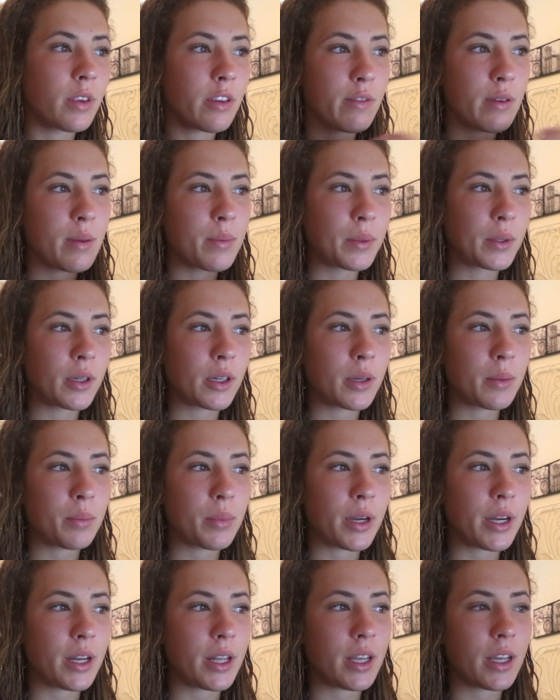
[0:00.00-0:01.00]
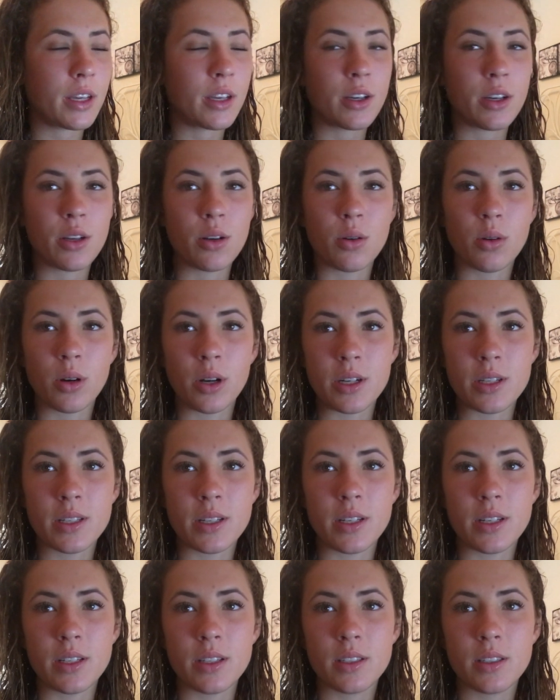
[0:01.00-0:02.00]
If people aren't breeding good
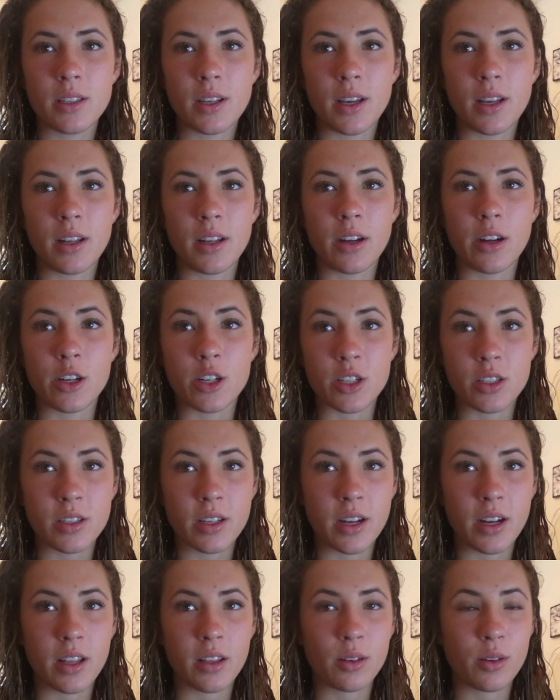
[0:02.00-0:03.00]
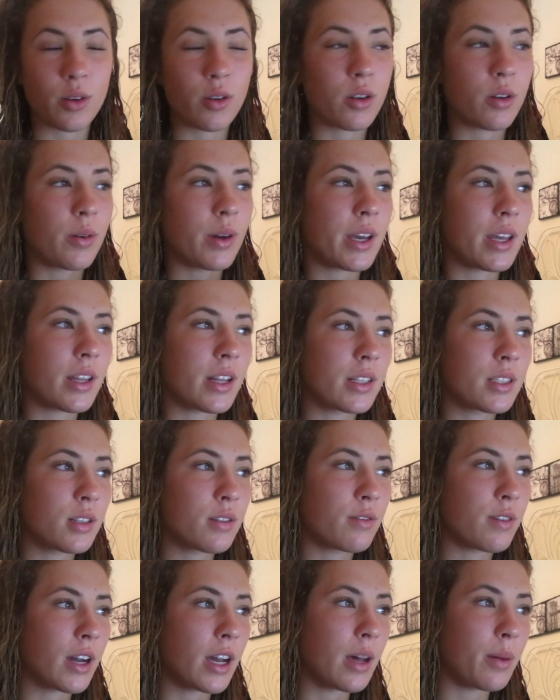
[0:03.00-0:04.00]
horses and they're just getting thrown away, that's
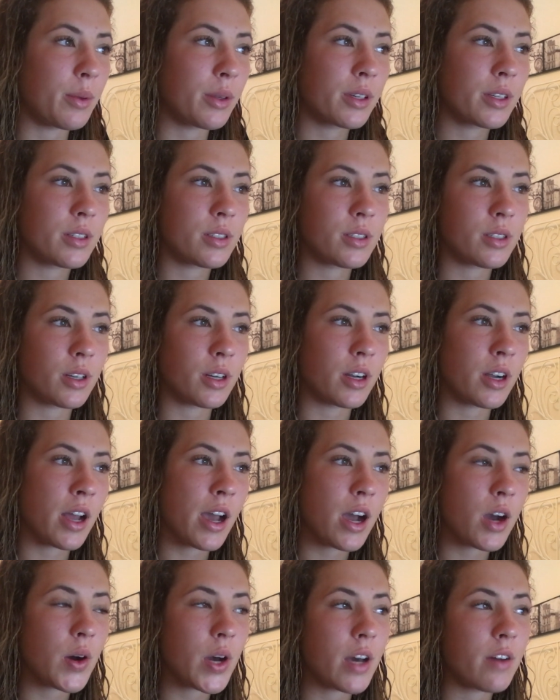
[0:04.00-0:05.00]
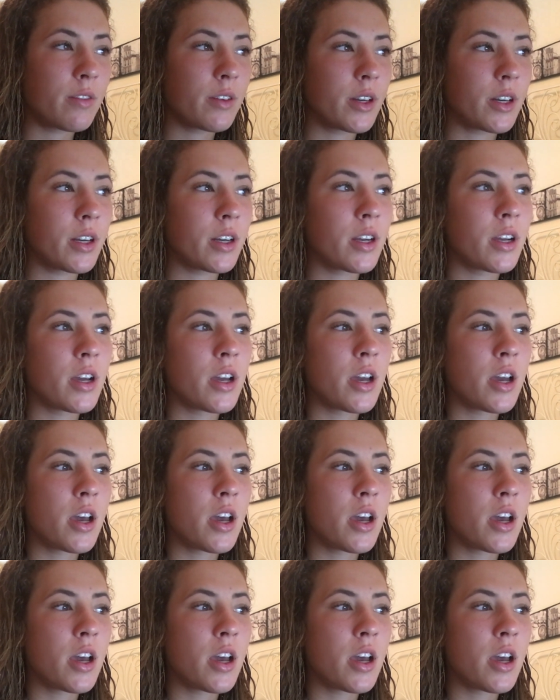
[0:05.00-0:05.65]
a viable concern. However,